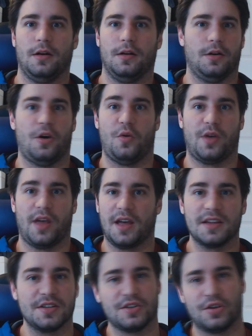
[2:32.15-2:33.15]

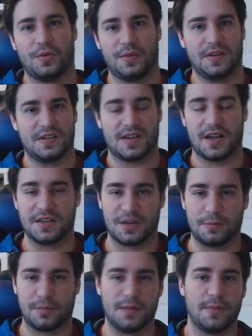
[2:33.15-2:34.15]
okay, so this guy's a
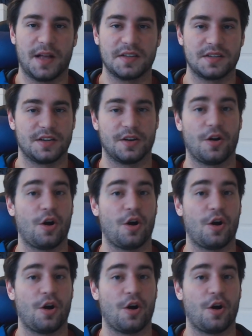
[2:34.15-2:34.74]
complete monster.